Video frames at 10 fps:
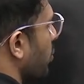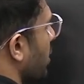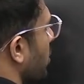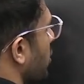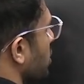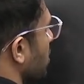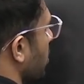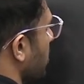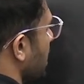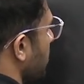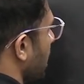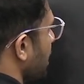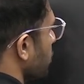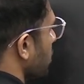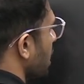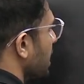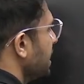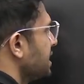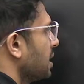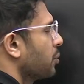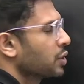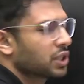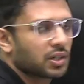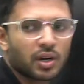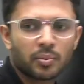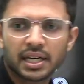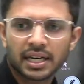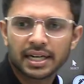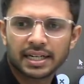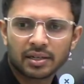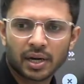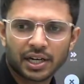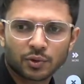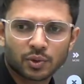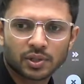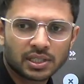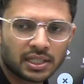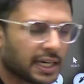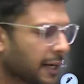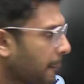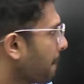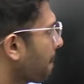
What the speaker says: Upper portion will be d by 2. Niche portion will be d by 2. Theek hai?